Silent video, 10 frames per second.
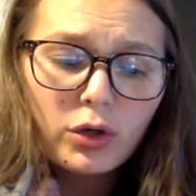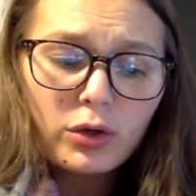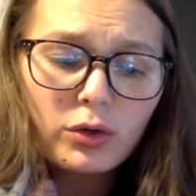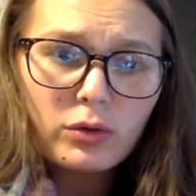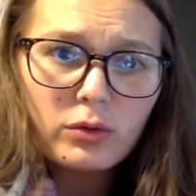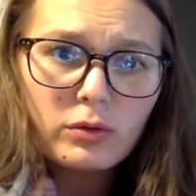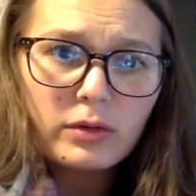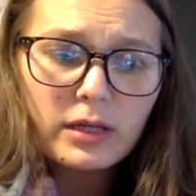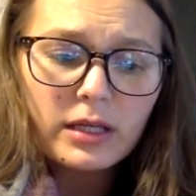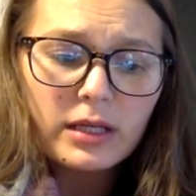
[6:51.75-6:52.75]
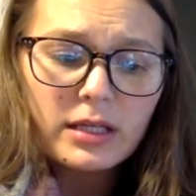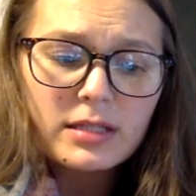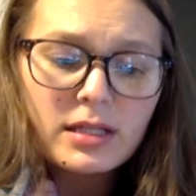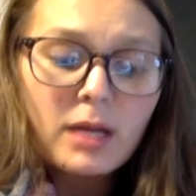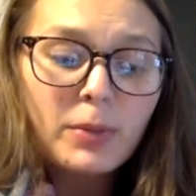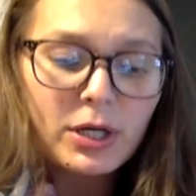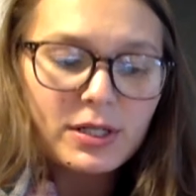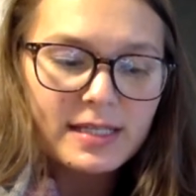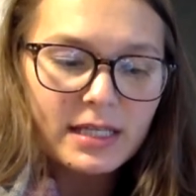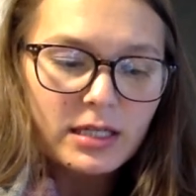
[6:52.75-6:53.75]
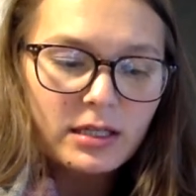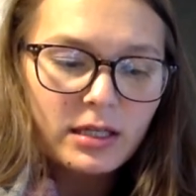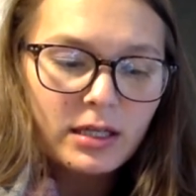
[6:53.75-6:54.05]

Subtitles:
"Who is Percy?"